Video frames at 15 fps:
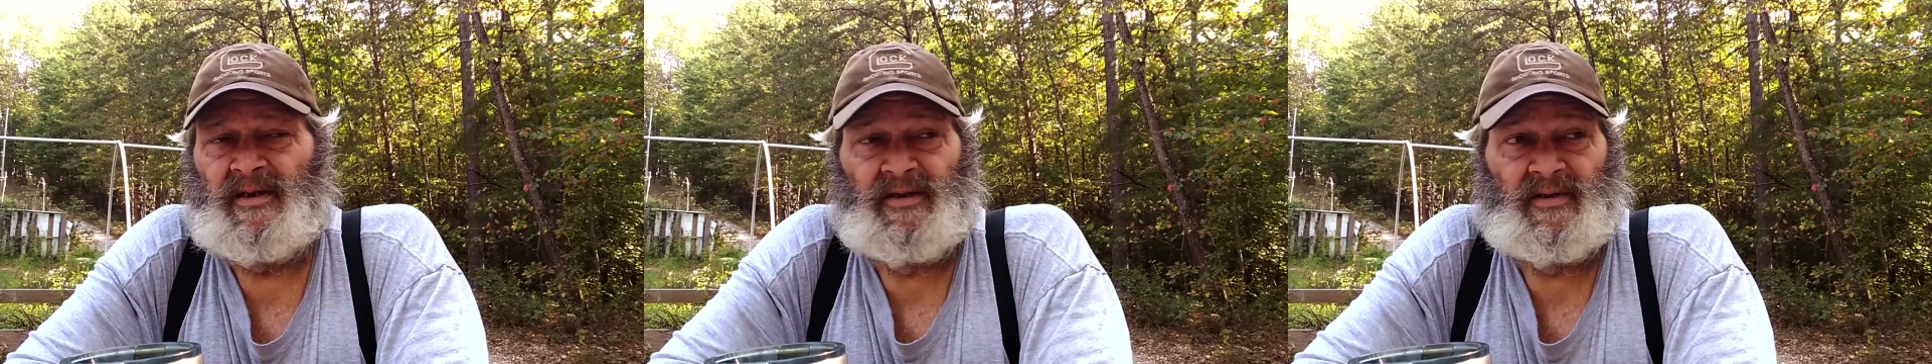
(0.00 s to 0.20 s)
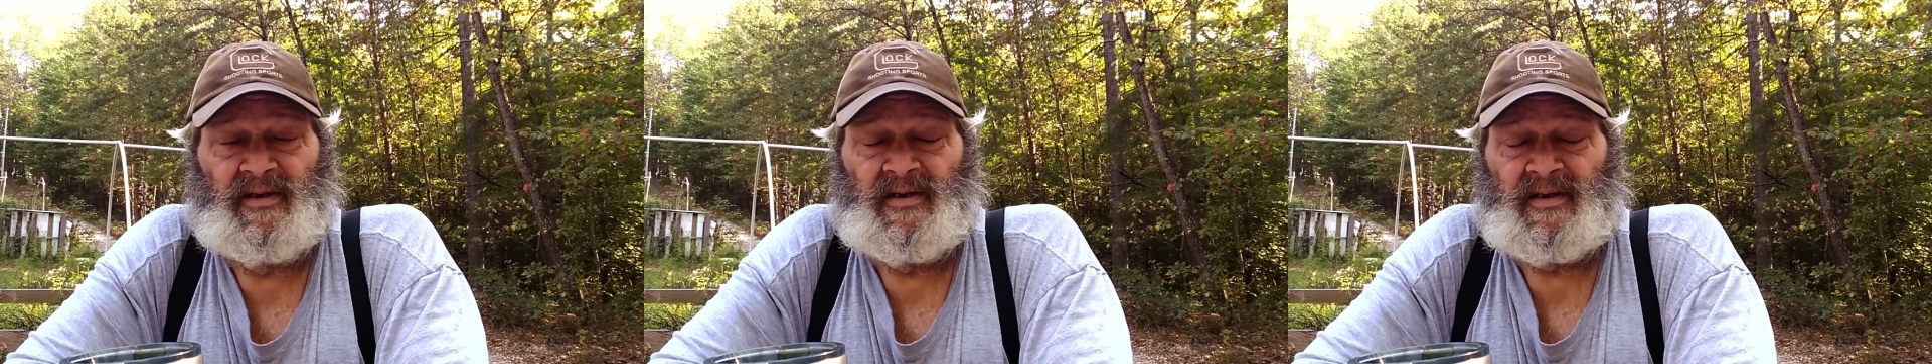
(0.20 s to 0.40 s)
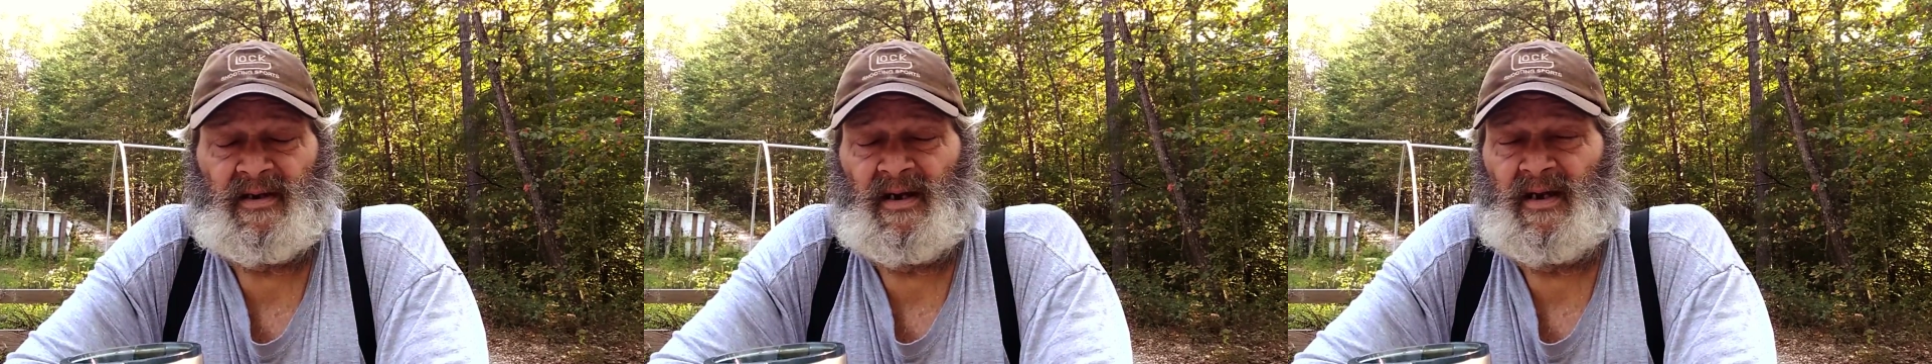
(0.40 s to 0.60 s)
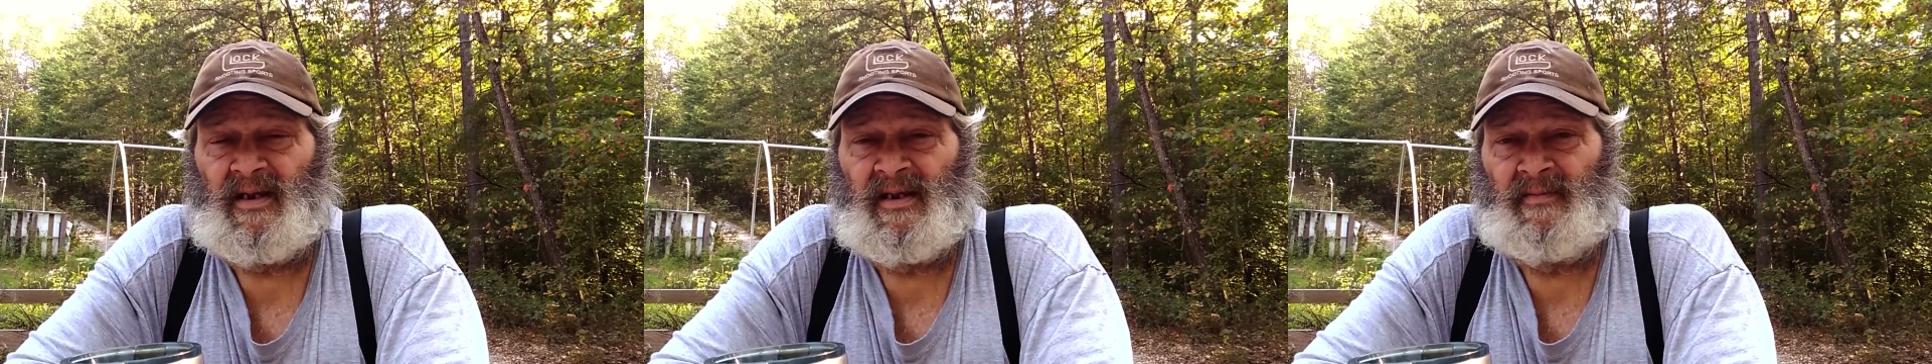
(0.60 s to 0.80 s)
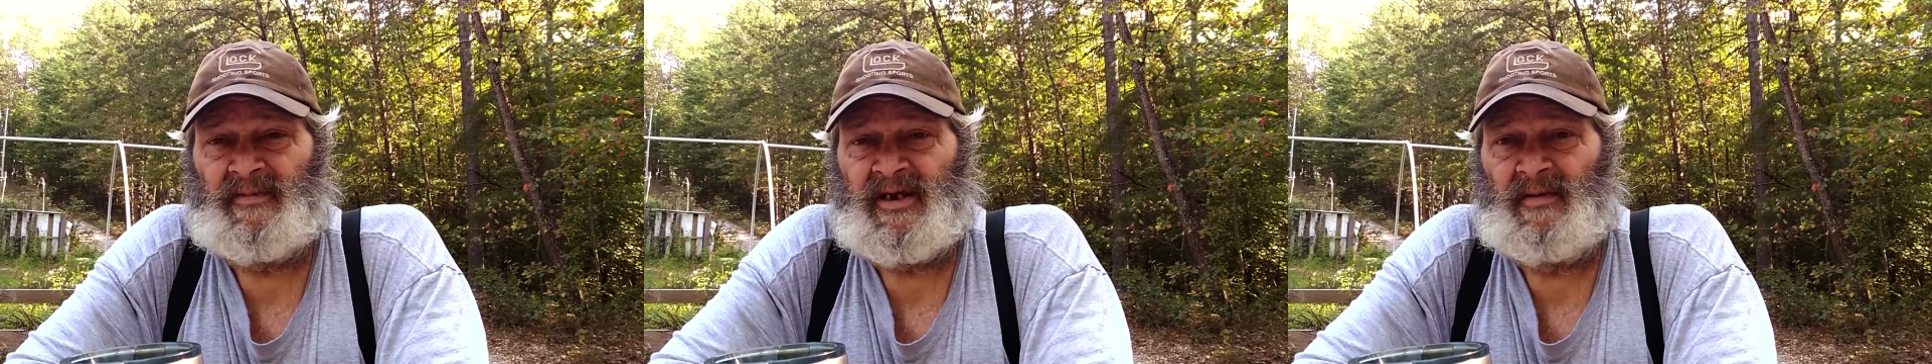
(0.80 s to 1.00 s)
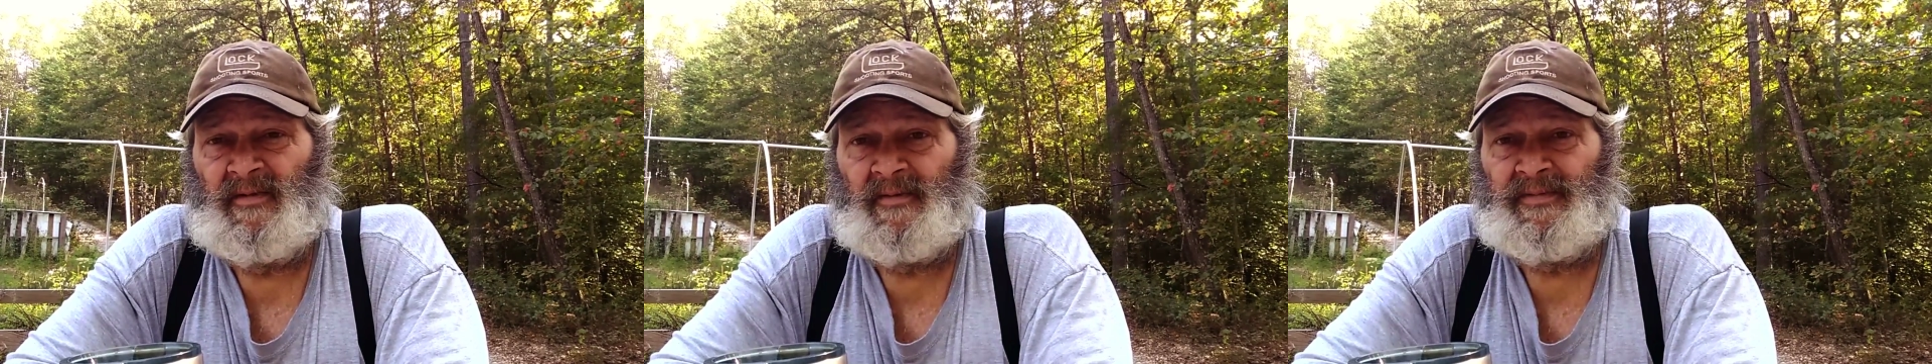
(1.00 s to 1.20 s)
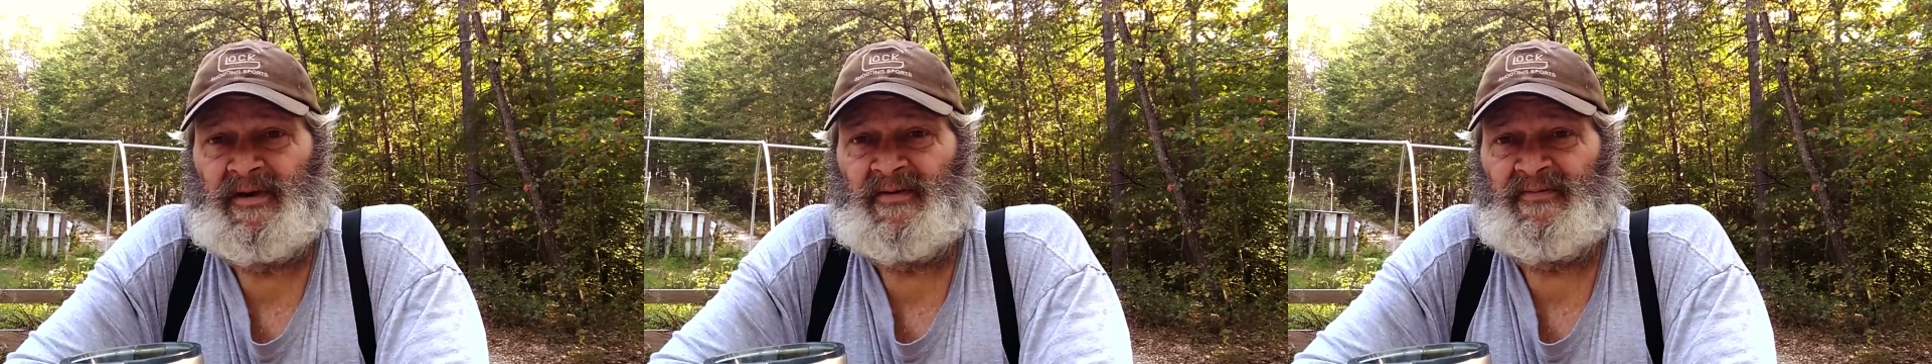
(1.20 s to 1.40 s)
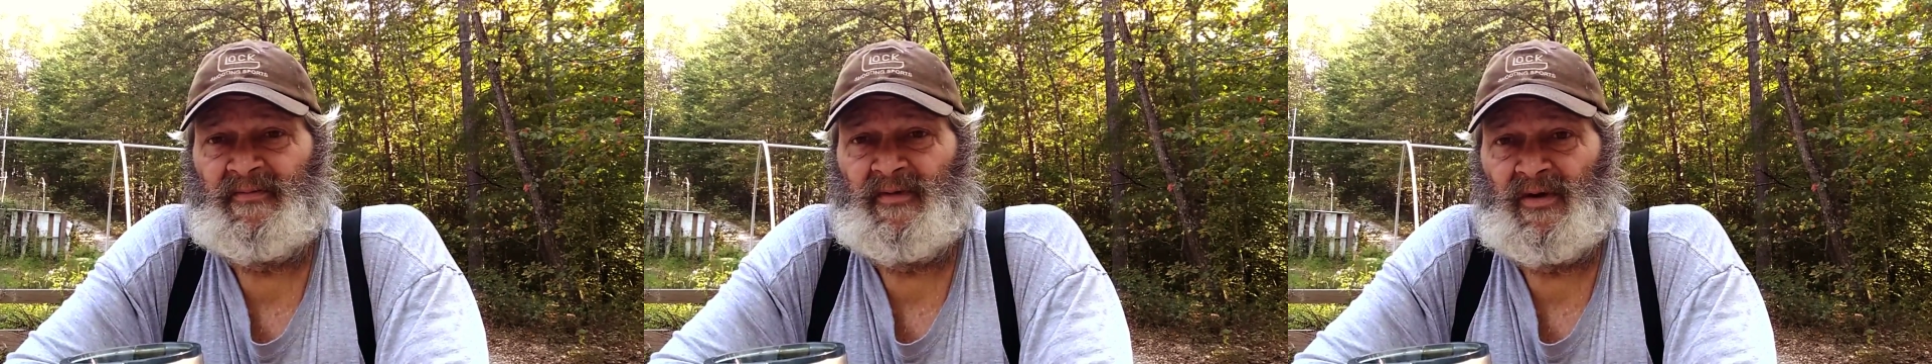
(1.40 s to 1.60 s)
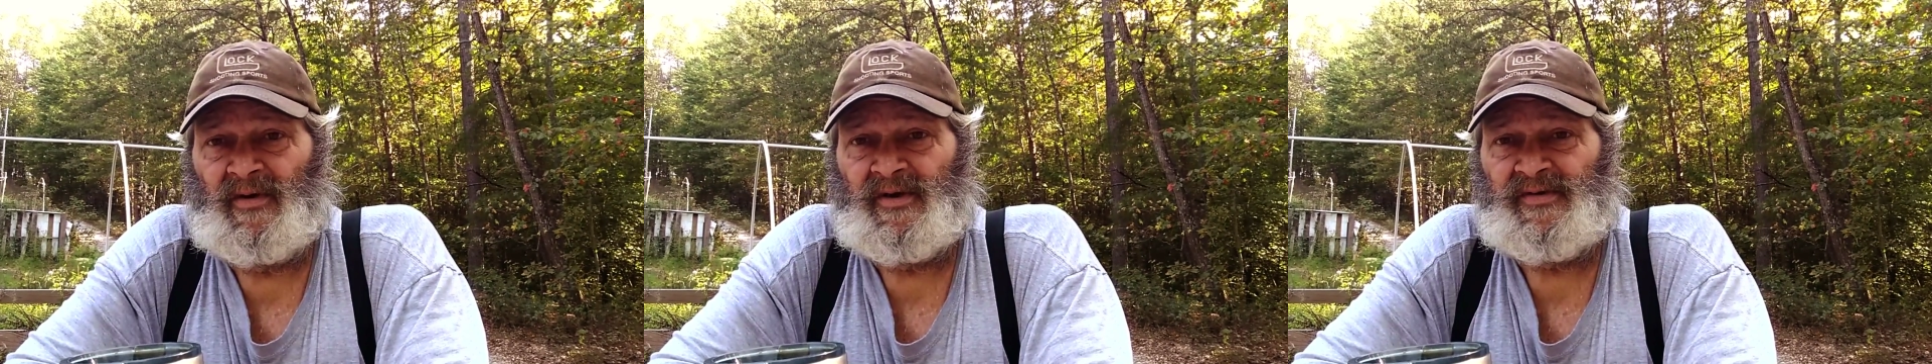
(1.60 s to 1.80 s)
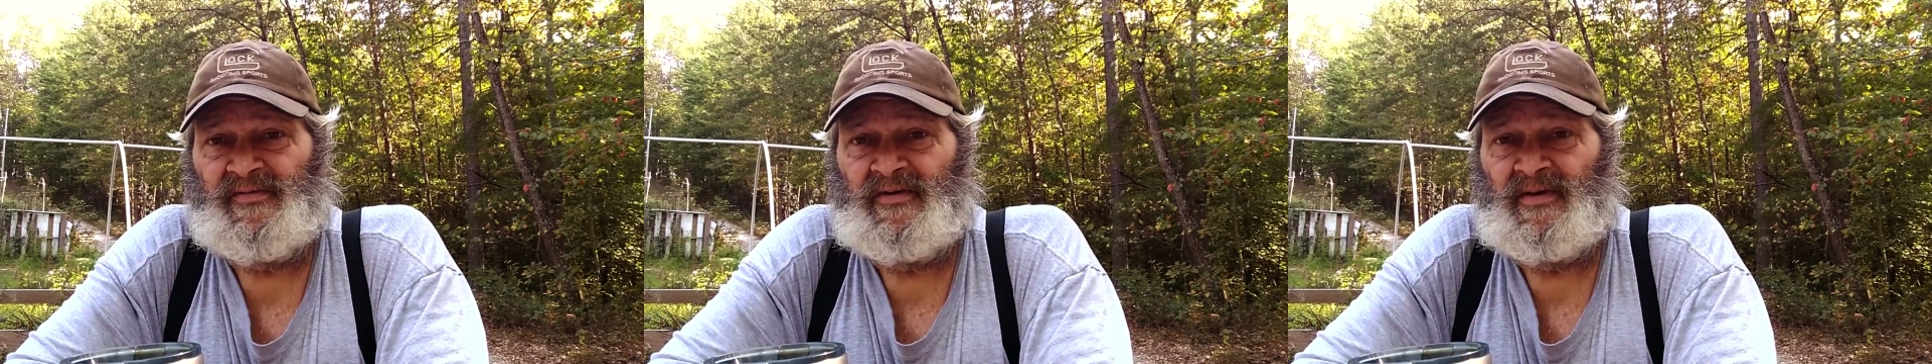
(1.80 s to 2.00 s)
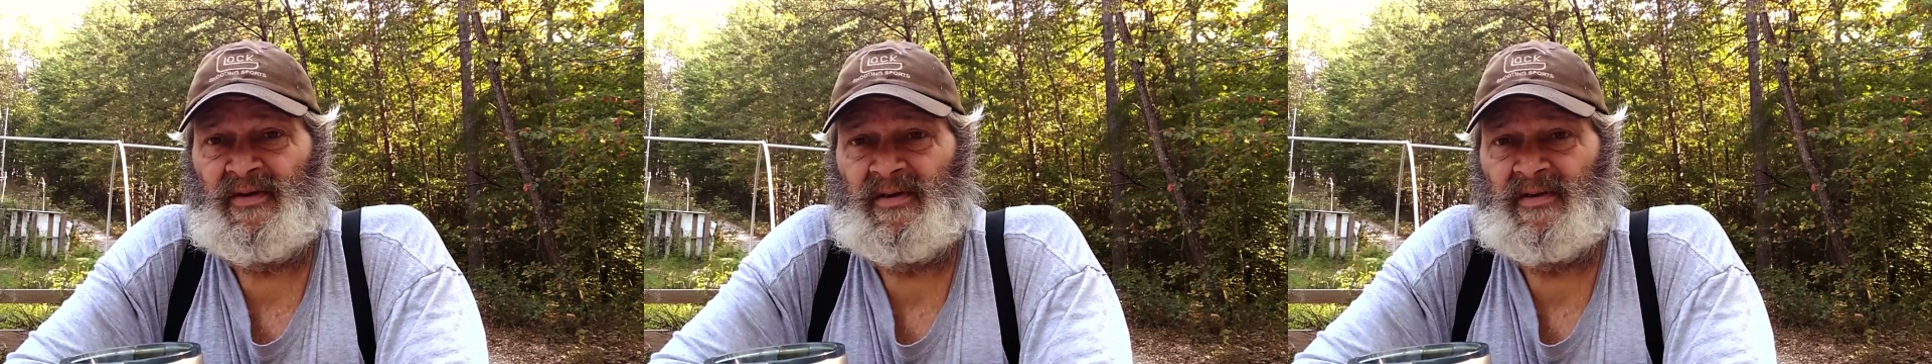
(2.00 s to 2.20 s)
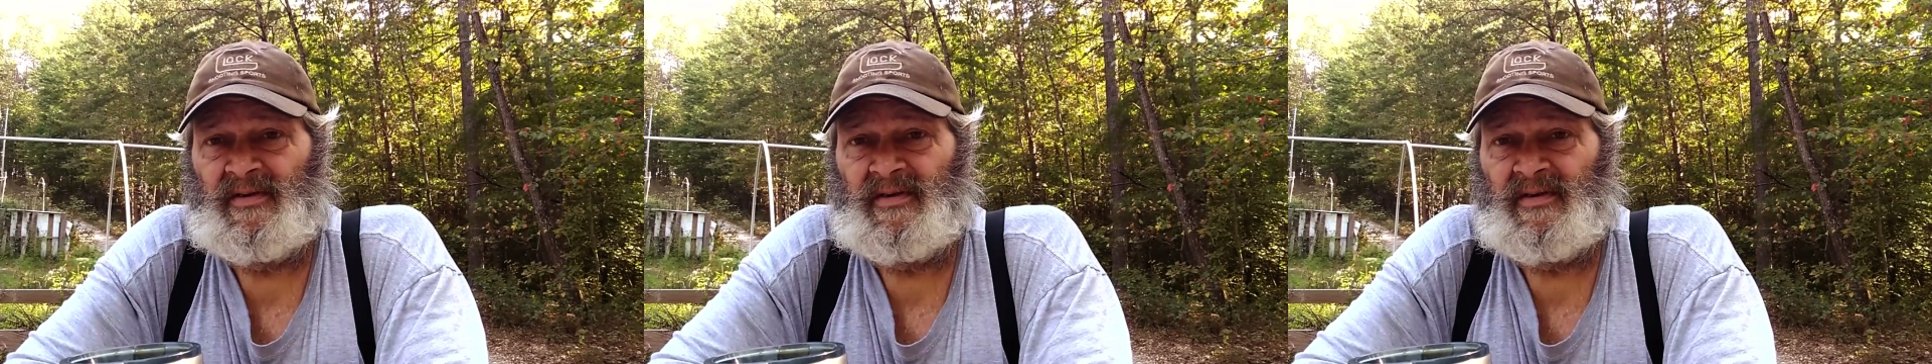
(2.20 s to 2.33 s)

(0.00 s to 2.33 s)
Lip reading: you gonna call them to come up here from Lawrenceville